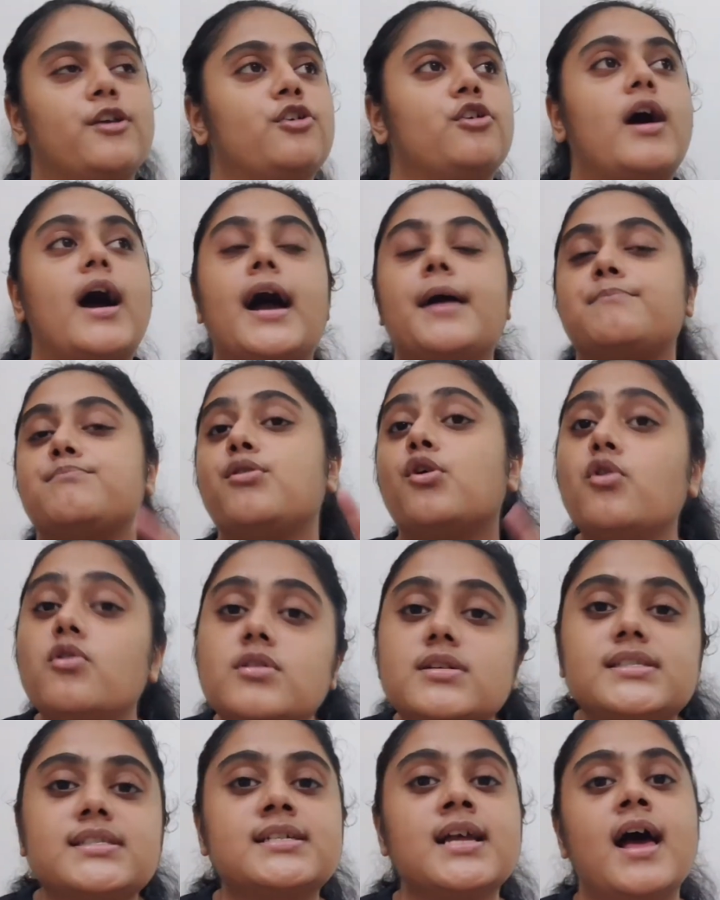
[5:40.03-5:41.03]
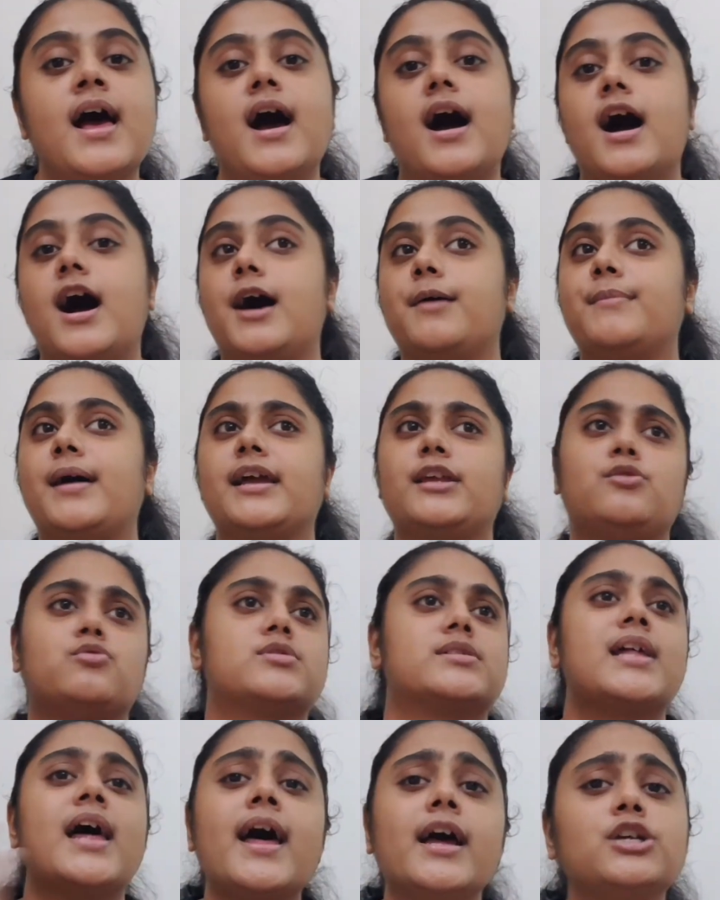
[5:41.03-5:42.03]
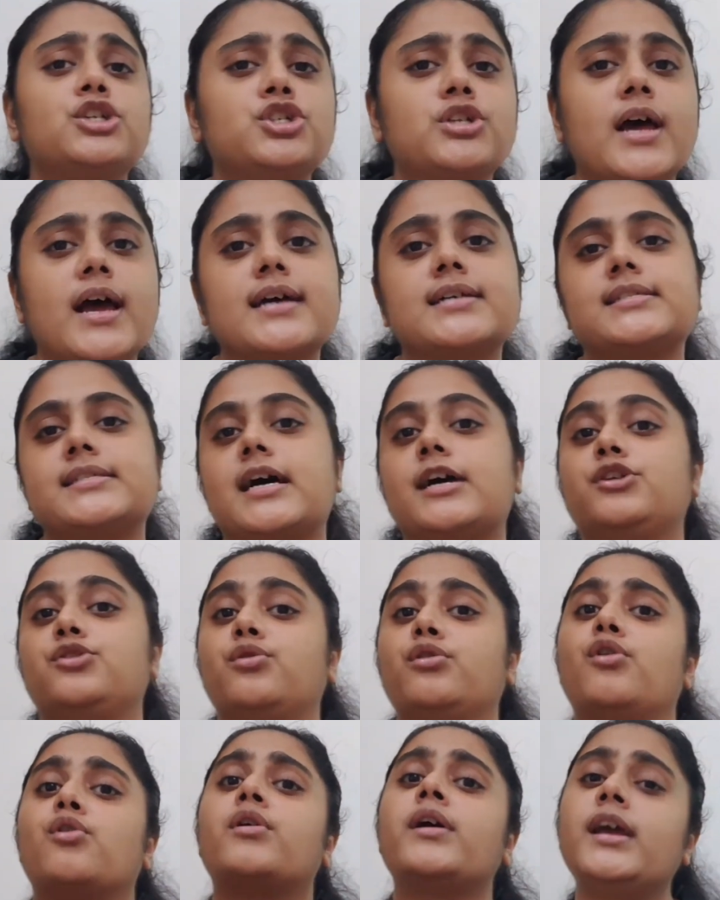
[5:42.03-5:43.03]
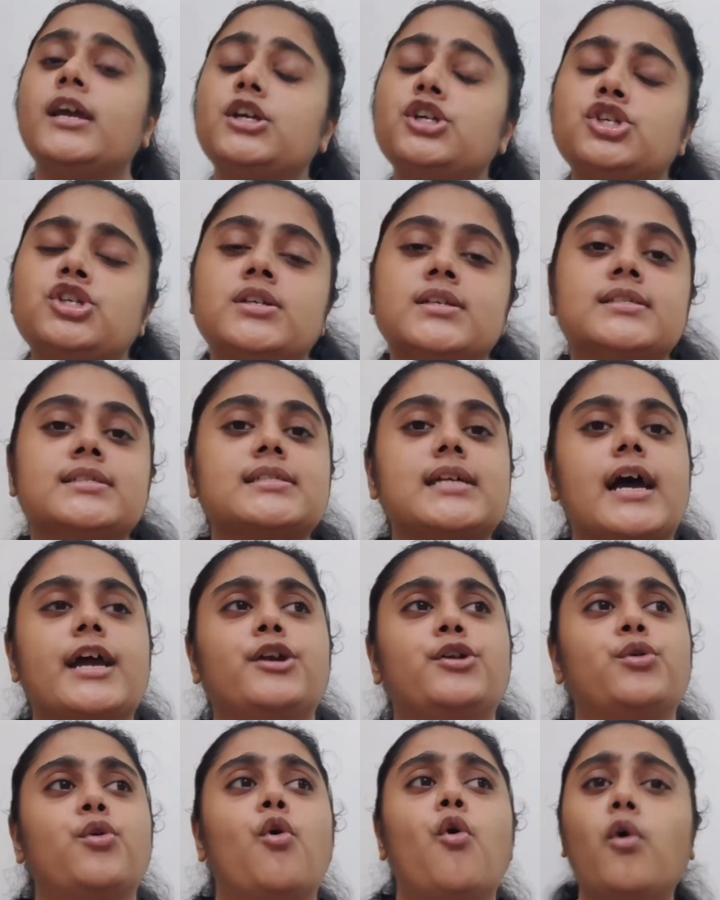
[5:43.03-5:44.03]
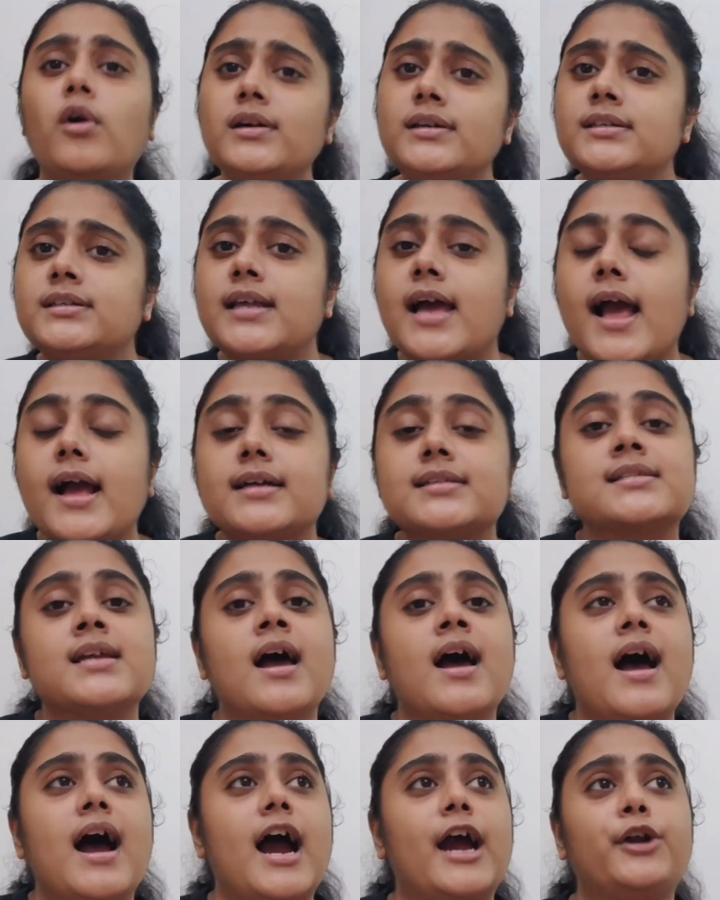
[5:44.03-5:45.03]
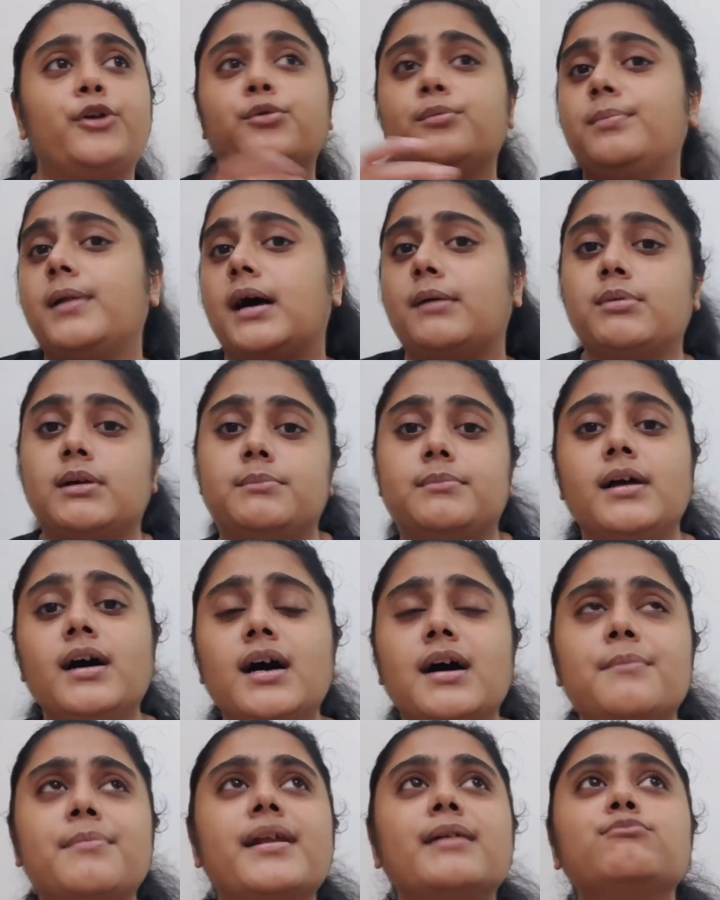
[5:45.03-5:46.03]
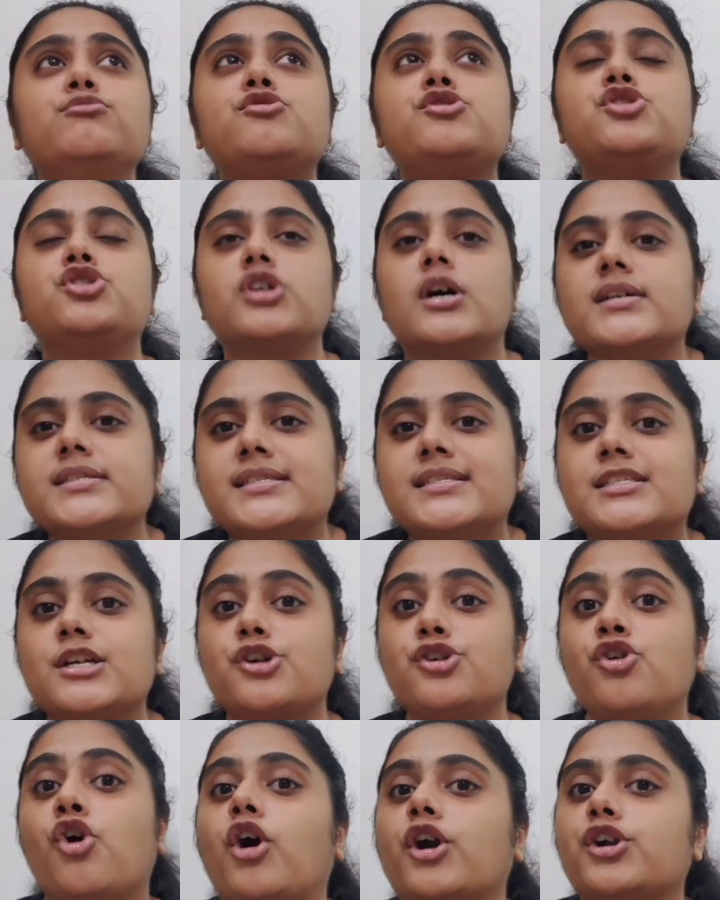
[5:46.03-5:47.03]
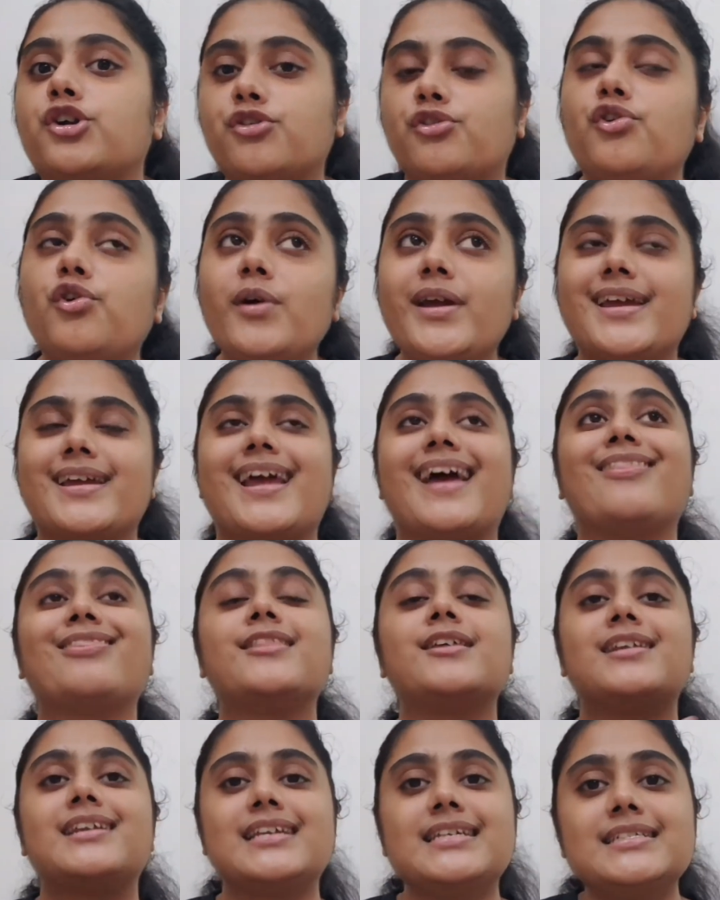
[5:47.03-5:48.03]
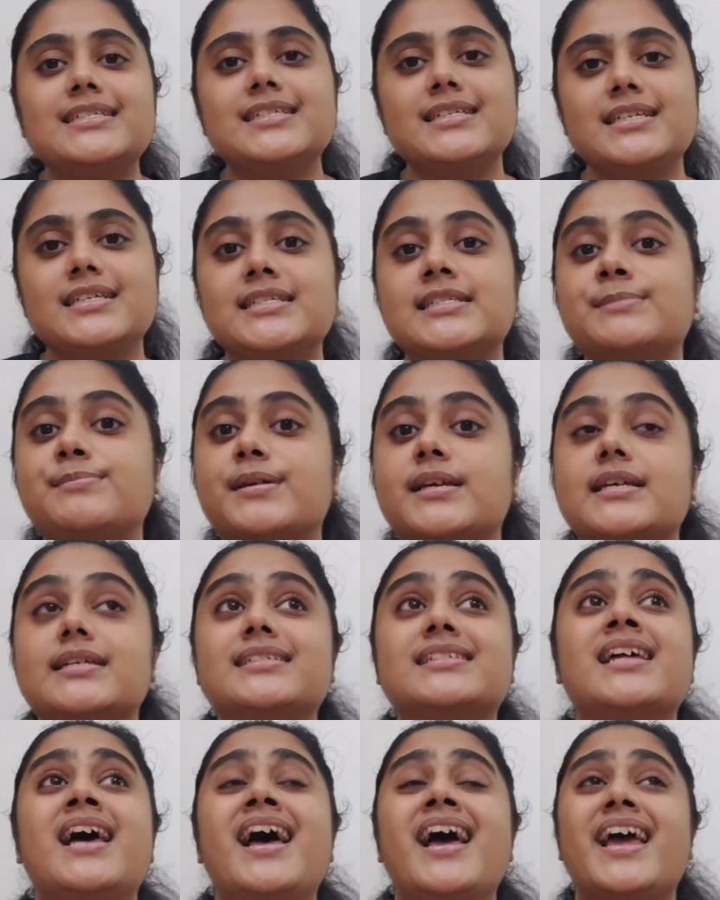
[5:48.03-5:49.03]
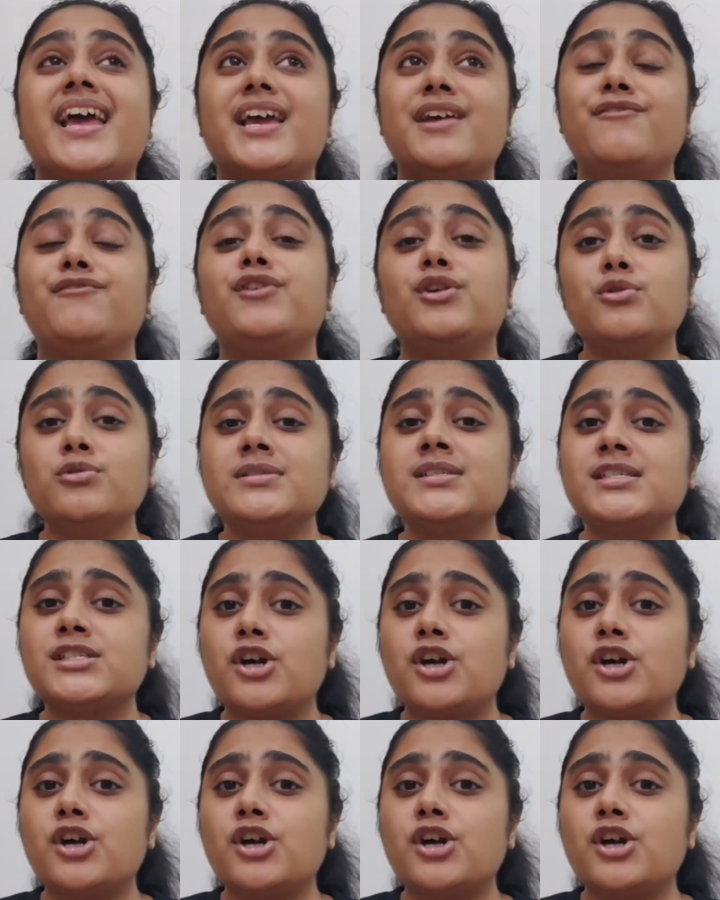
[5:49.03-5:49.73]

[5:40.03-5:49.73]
I post, I use hashtags, I do locations, I do alt text, I do blah, blah, blah, but I'm just not growing. And the reason is because if you